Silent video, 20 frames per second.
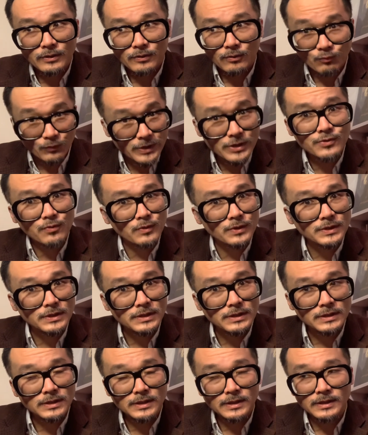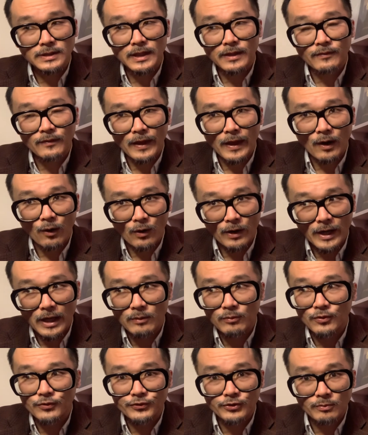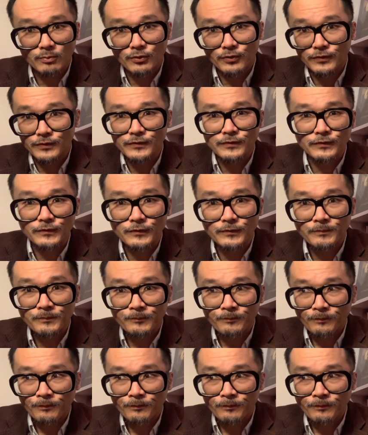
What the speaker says: resources, and yet they are able to produce